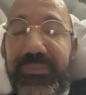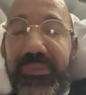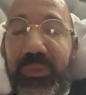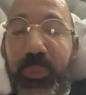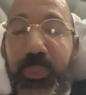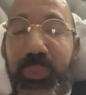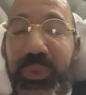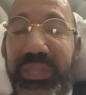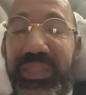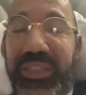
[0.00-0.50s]

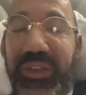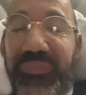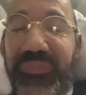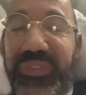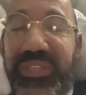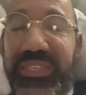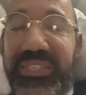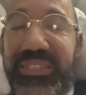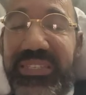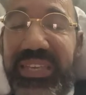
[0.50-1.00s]
We love
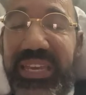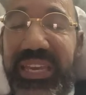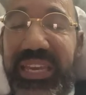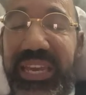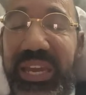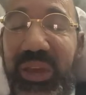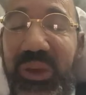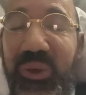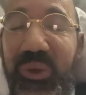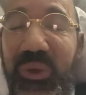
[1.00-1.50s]
to
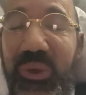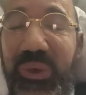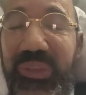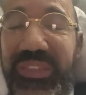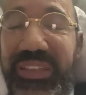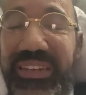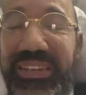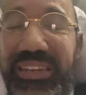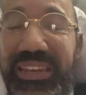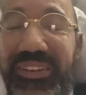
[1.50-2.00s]
see all
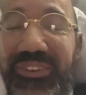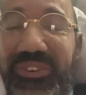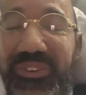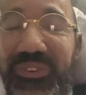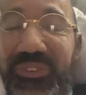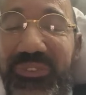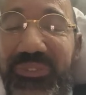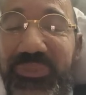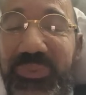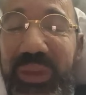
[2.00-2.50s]
the
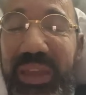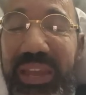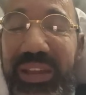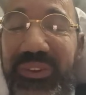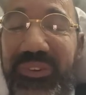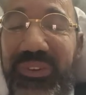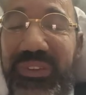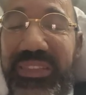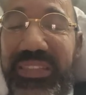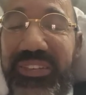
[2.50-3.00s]
digital
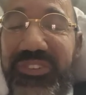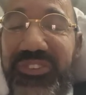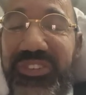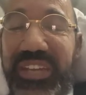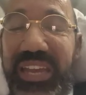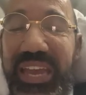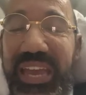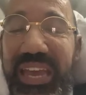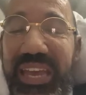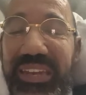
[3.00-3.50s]
swagger in the
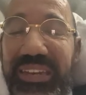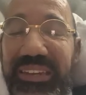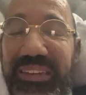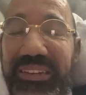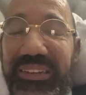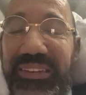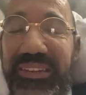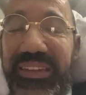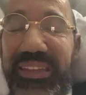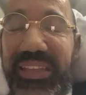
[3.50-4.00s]
chat.
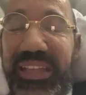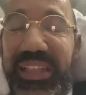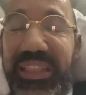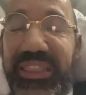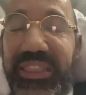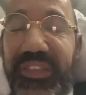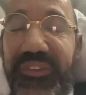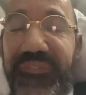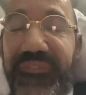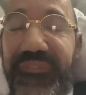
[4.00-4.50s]

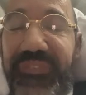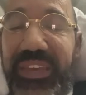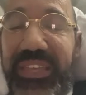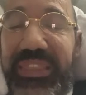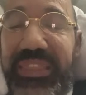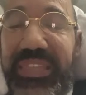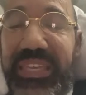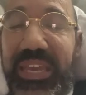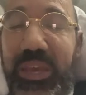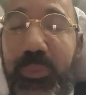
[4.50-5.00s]

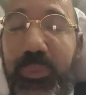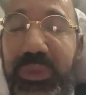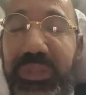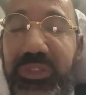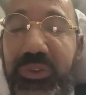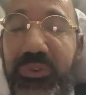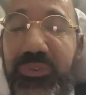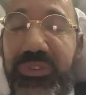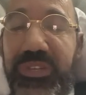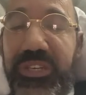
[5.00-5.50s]
Lavithia with
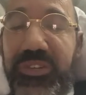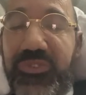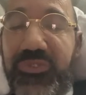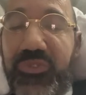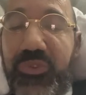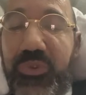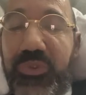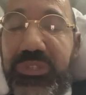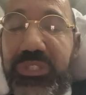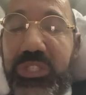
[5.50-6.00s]
her
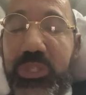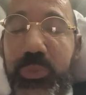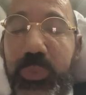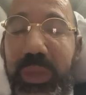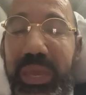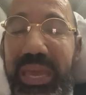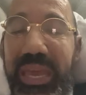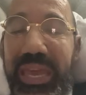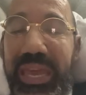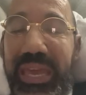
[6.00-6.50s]
digital
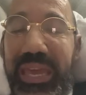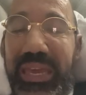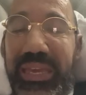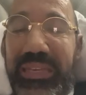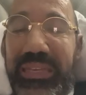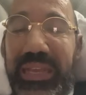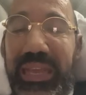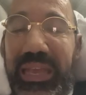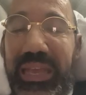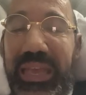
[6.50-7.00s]

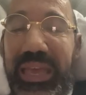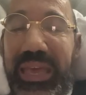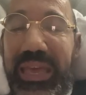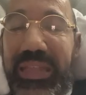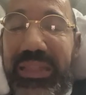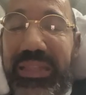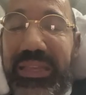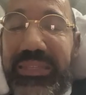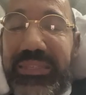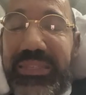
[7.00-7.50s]
swag,
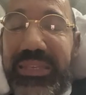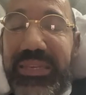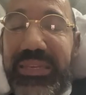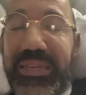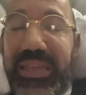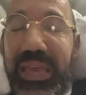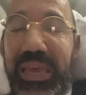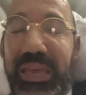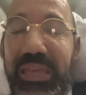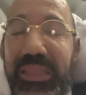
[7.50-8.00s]
Alex
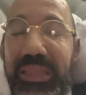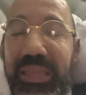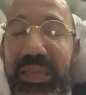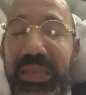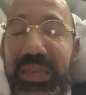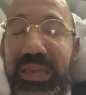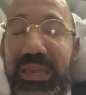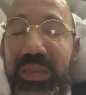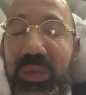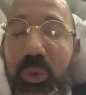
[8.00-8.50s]
and
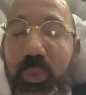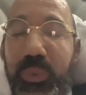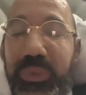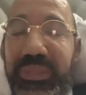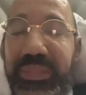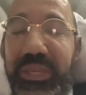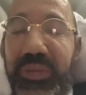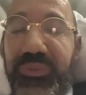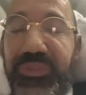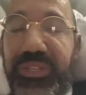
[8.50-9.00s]
Nyla
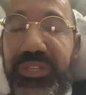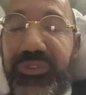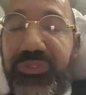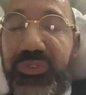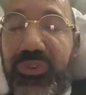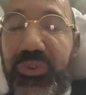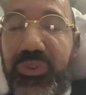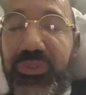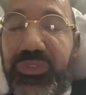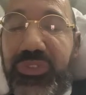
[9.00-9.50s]
with their
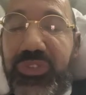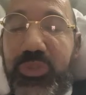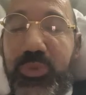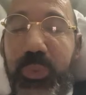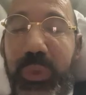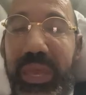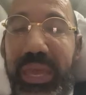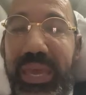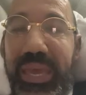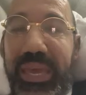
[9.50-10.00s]
digital
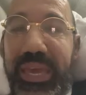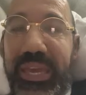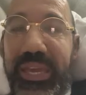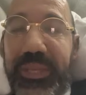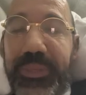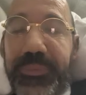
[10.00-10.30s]
swag.